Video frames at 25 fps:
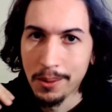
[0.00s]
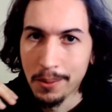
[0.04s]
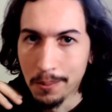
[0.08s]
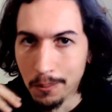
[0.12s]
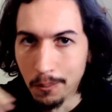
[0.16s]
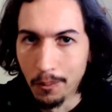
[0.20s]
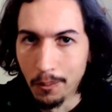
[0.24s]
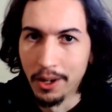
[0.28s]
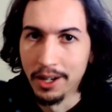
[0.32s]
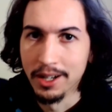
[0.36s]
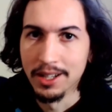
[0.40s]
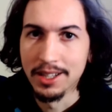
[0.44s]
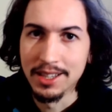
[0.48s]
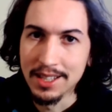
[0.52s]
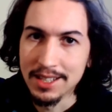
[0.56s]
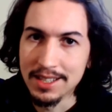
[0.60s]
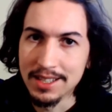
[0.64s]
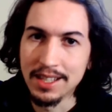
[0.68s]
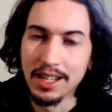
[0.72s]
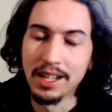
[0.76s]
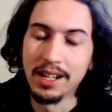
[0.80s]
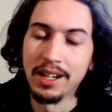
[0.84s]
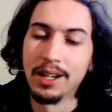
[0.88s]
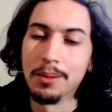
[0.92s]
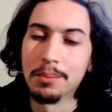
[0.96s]
wanted the
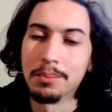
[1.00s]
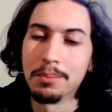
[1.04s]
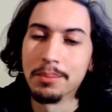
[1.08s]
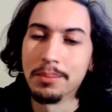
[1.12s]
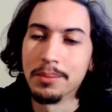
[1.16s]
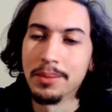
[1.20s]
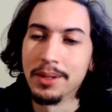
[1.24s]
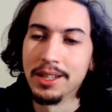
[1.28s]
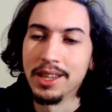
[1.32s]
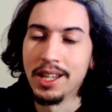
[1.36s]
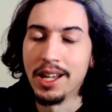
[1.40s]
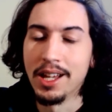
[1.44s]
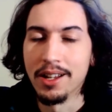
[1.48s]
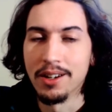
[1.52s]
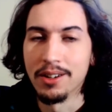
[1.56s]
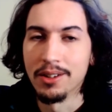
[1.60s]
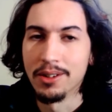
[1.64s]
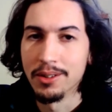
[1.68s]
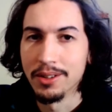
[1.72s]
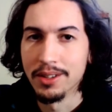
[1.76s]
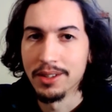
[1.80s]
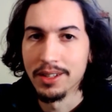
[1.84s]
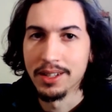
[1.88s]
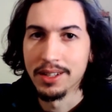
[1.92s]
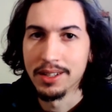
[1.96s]
setup and not
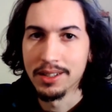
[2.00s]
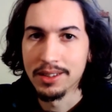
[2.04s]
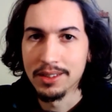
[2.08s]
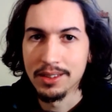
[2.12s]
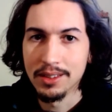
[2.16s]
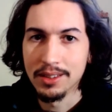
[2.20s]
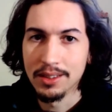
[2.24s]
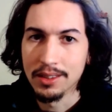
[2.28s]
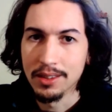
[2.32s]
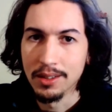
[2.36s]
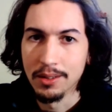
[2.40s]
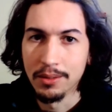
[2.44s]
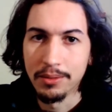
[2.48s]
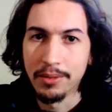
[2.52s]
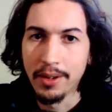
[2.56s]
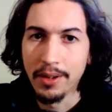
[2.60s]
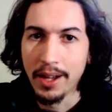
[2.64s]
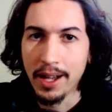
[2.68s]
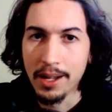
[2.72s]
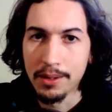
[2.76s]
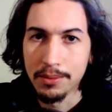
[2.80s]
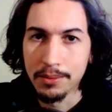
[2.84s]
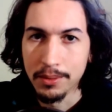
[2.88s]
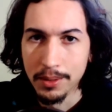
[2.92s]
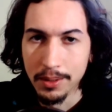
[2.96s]
all like the
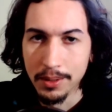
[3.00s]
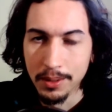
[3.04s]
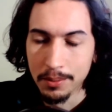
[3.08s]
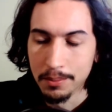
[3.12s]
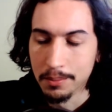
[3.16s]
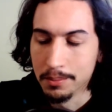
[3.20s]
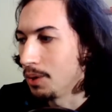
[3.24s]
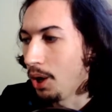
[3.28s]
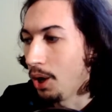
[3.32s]
faff and,